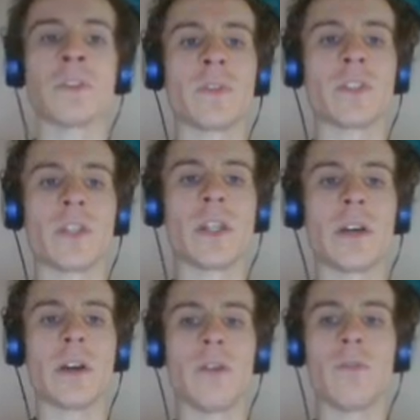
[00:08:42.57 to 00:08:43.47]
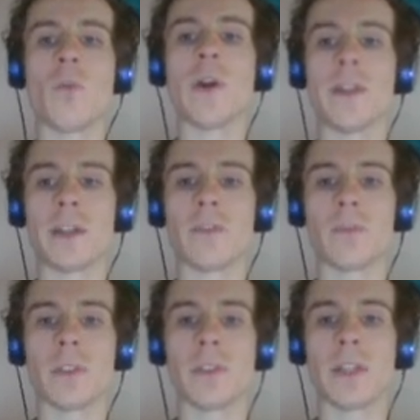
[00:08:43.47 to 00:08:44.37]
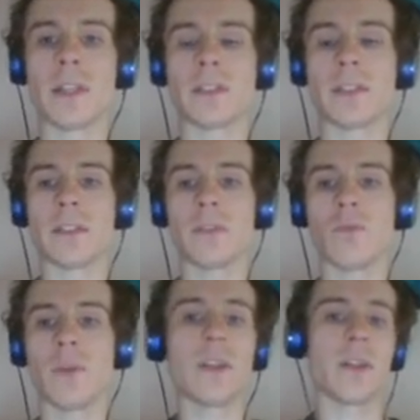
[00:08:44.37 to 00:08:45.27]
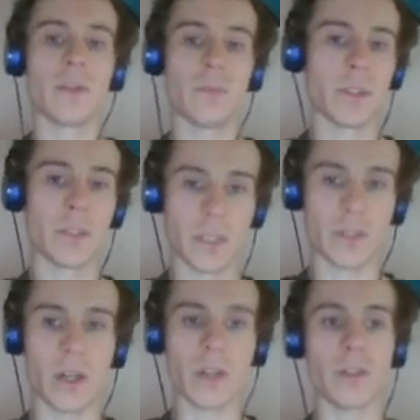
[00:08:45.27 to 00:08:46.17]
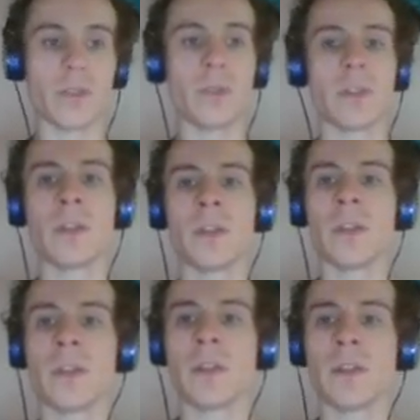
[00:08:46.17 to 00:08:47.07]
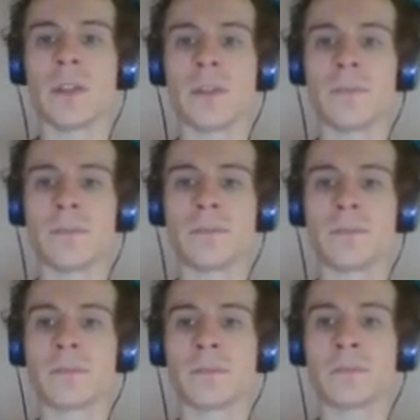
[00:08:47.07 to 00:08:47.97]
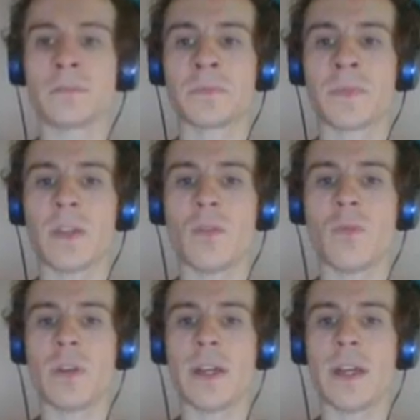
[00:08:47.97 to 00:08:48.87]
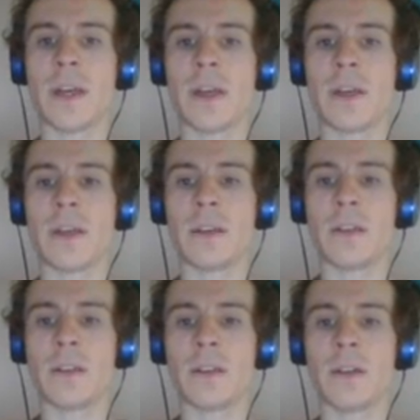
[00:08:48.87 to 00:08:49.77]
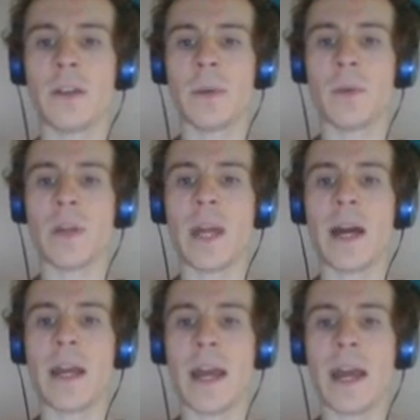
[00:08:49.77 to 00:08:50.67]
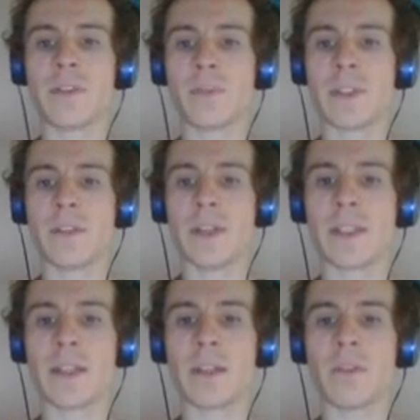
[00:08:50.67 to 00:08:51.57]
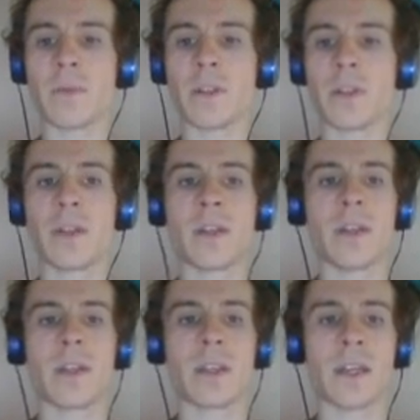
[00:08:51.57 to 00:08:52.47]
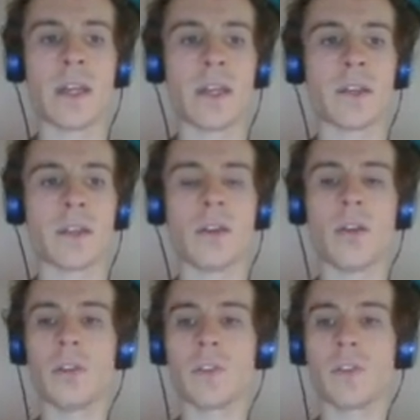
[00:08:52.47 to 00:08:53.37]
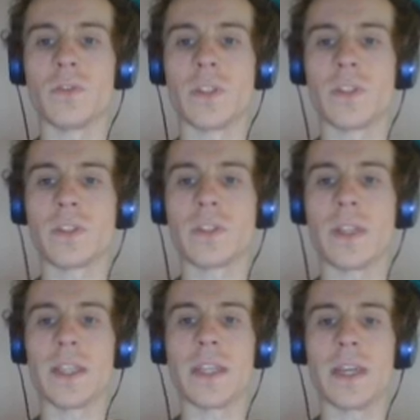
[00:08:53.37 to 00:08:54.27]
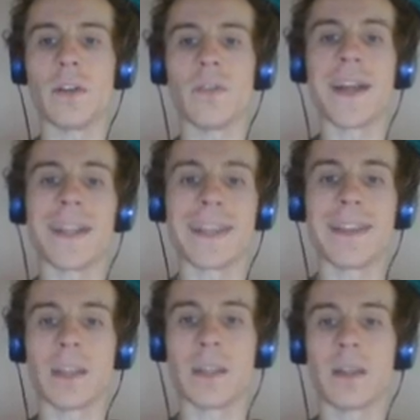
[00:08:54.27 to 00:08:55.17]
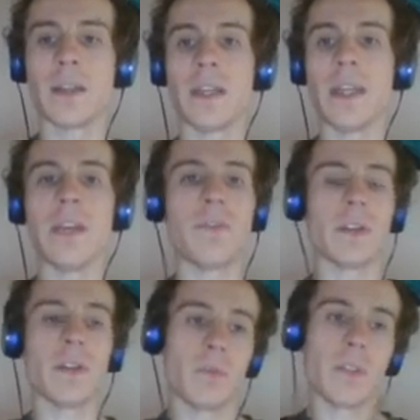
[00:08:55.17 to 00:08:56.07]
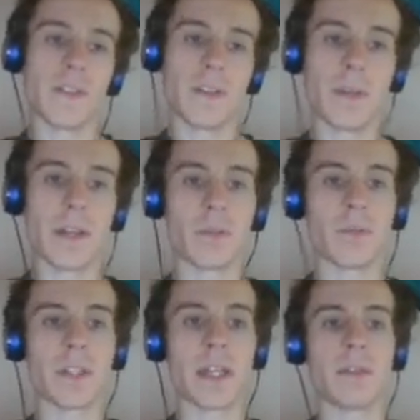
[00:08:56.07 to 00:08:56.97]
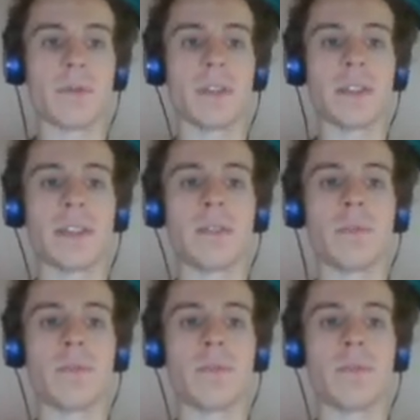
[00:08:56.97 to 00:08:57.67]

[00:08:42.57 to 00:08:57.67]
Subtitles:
fleshed it out of what the government does and what the government does not do. Um, what what I have specified is that the government can also just take care of anything if the government does it better, which I haven't really said